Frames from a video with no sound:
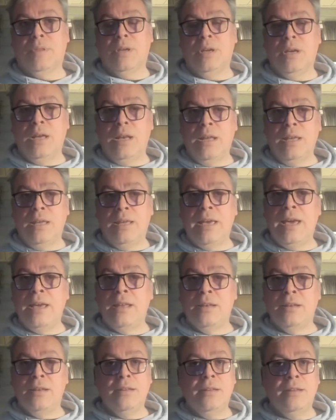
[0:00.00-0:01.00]
And
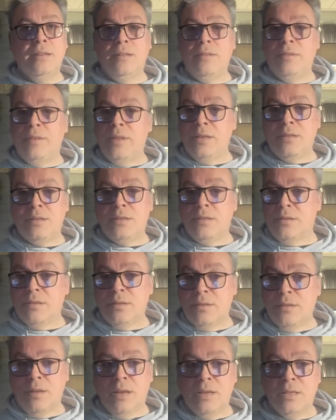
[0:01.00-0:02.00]
again, this
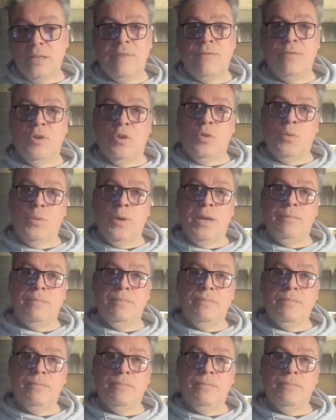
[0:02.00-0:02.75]
has never gone away.